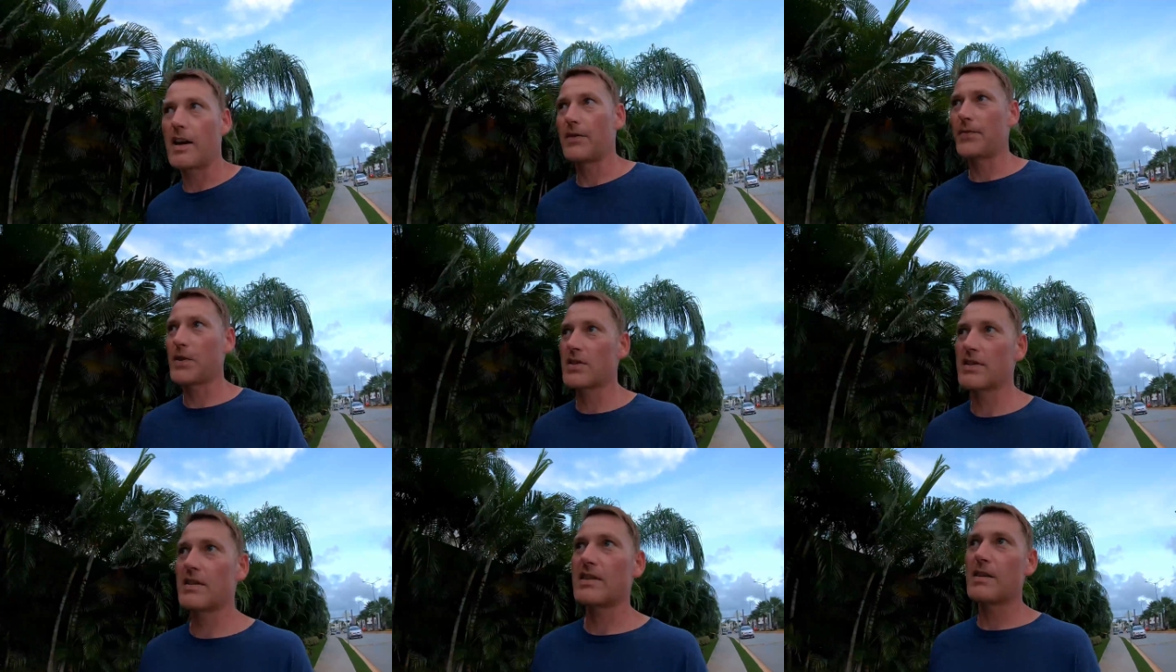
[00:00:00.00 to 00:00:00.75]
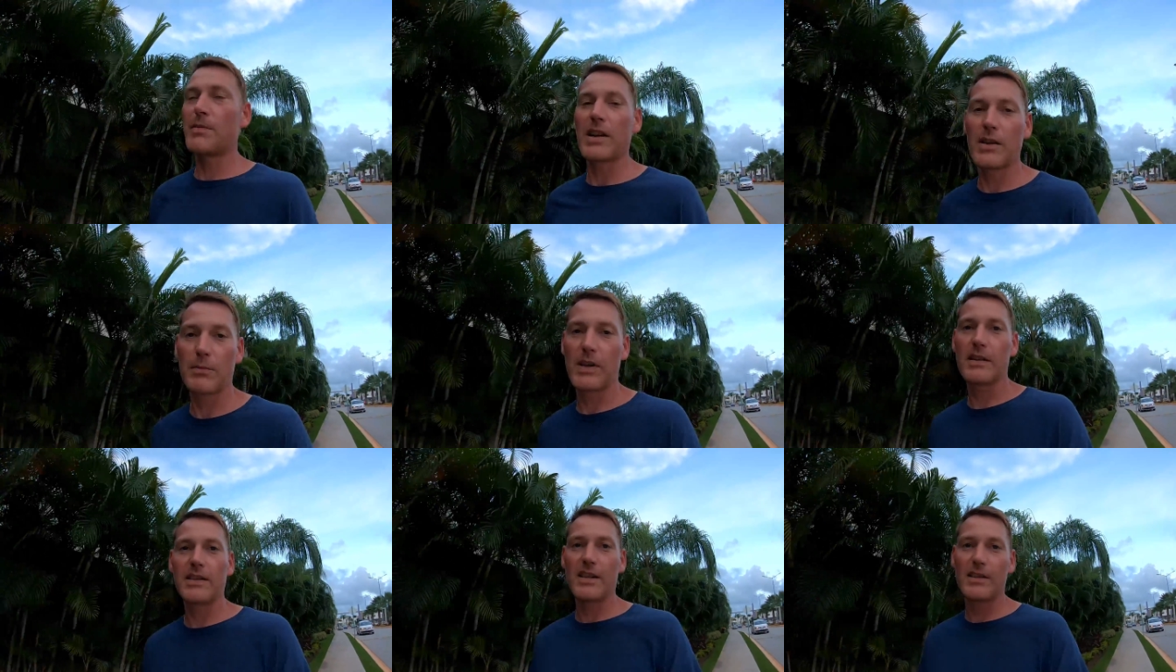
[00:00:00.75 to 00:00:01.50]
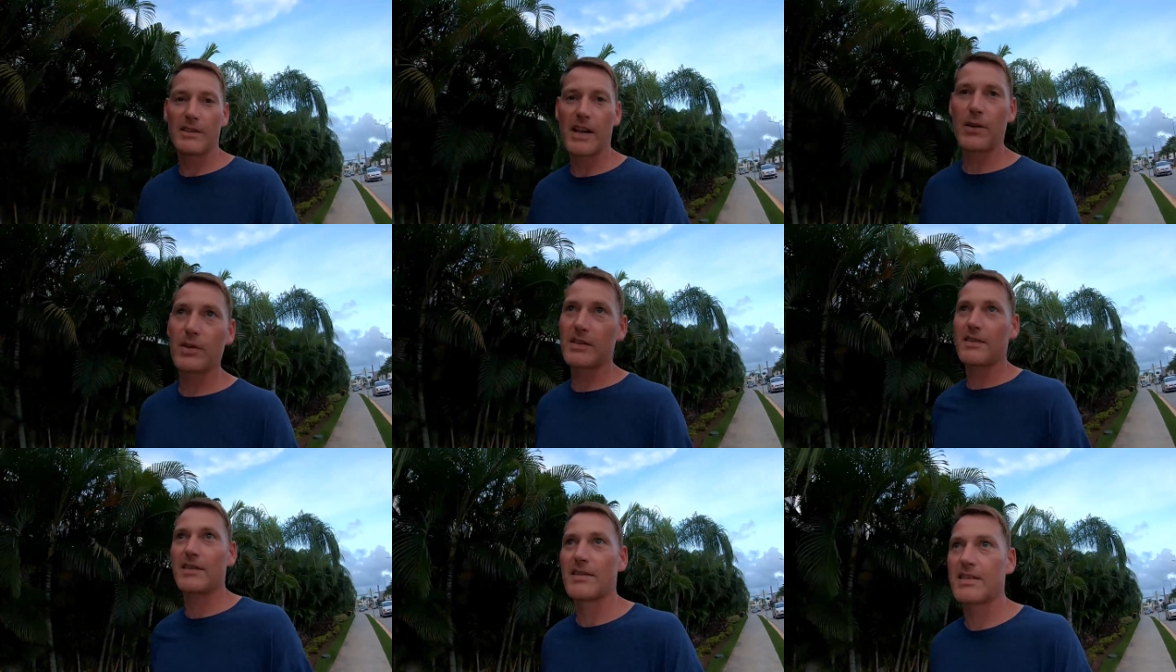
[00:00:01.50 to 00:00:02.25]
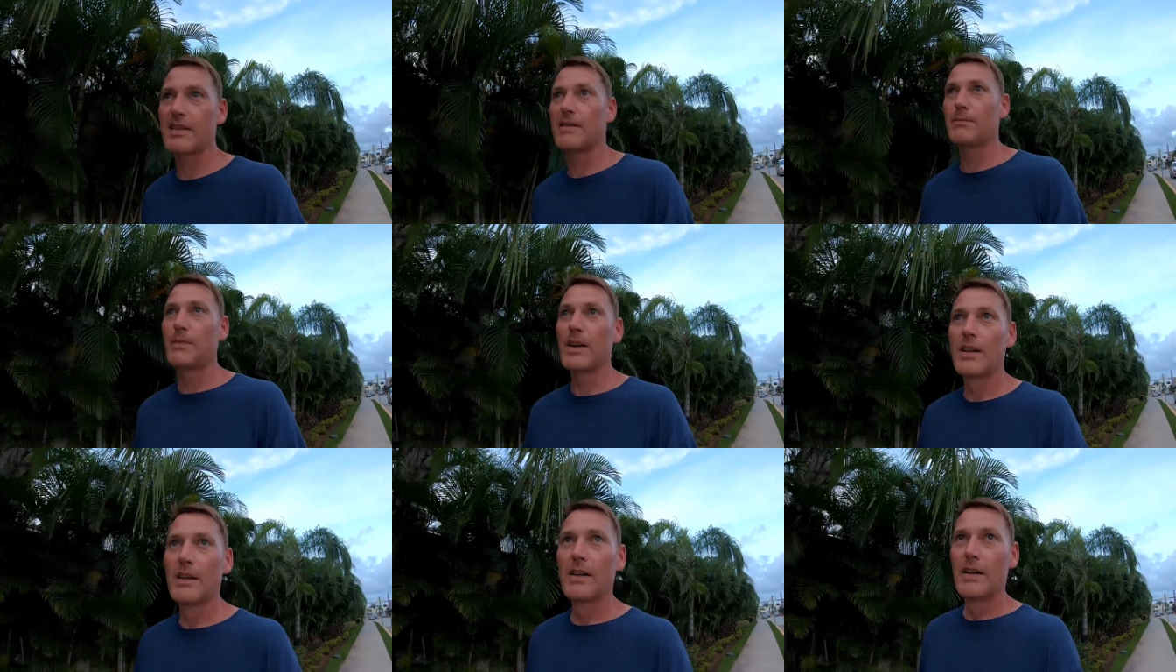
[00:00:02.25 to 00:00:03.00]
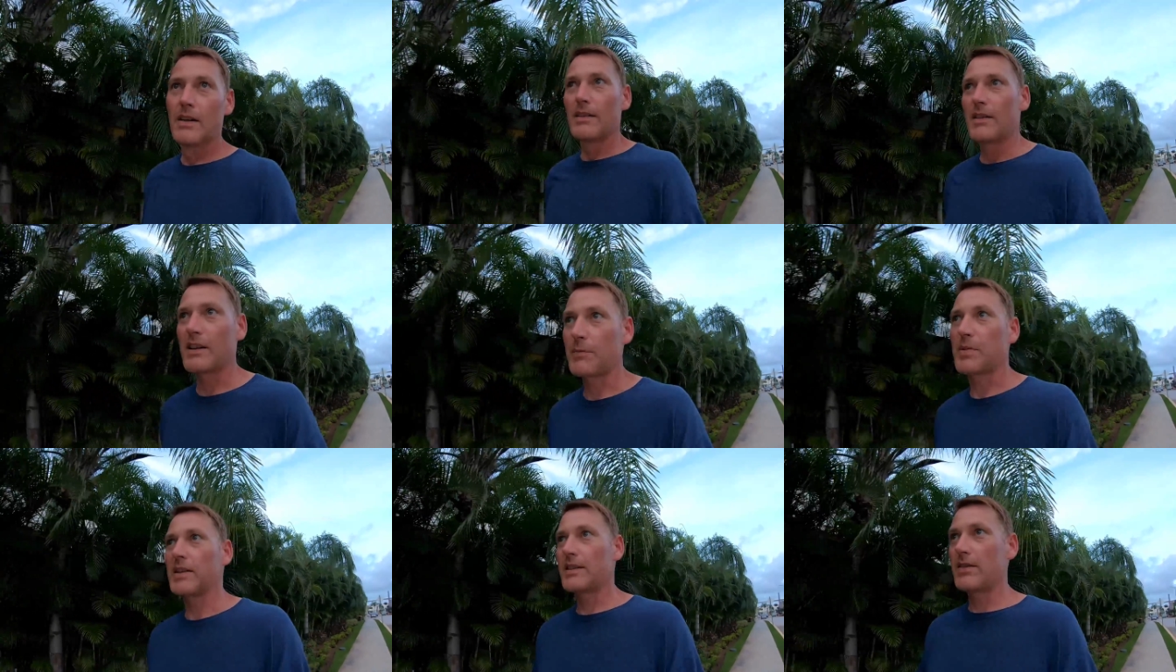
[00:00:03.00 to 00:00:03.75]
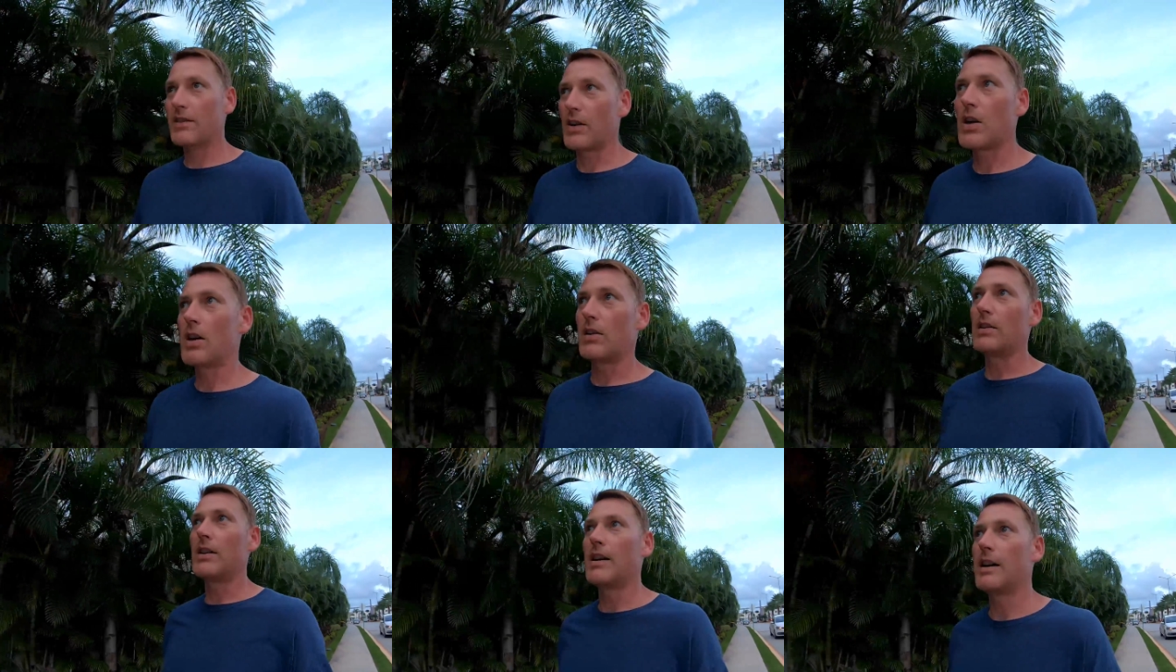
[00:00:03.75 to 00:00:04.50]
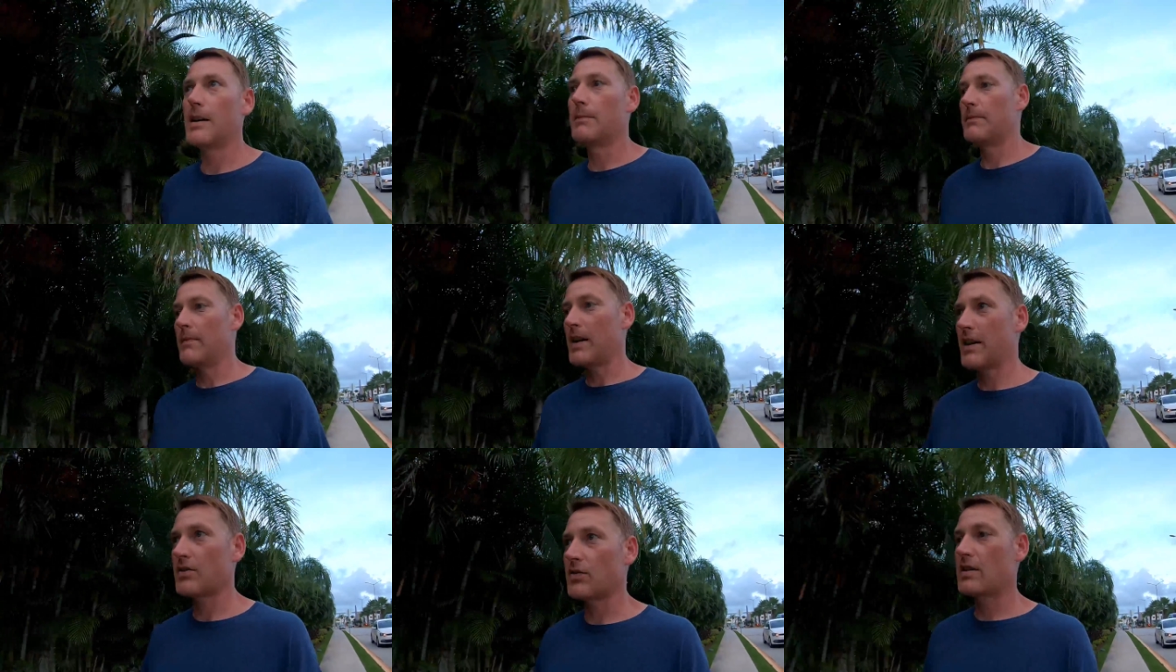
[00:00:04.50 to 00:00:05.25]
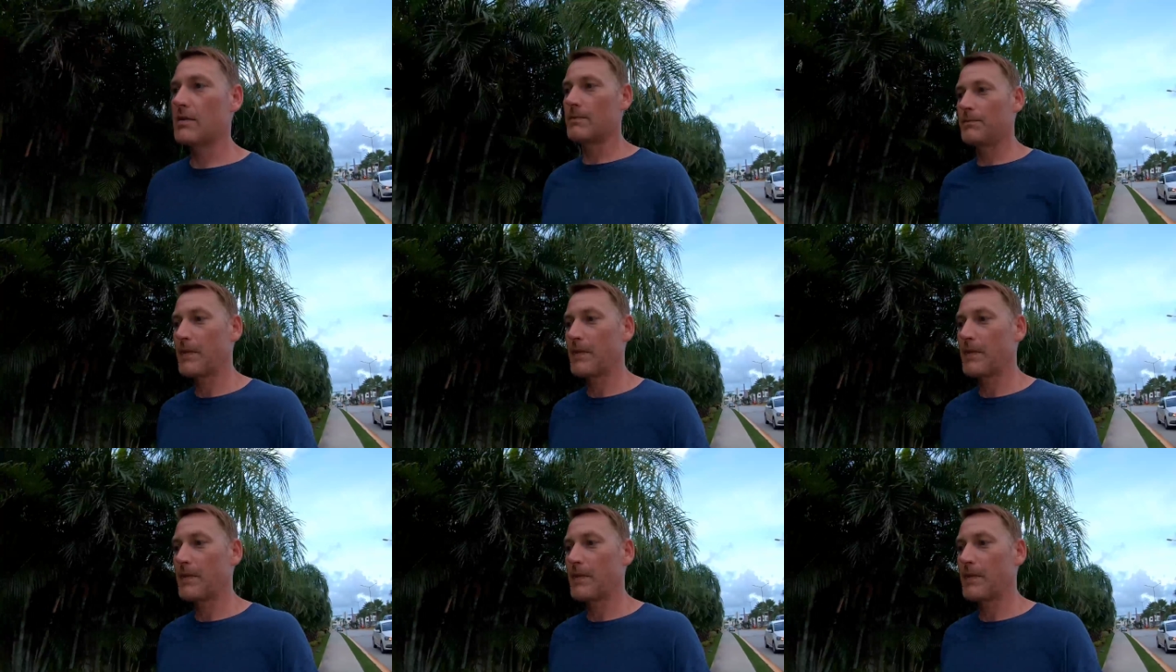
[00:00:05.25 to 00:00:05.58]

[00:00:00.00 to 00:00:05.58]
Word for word: At first it seemed like a big deal, now it doesn't seem like a big deal at all. I'm actually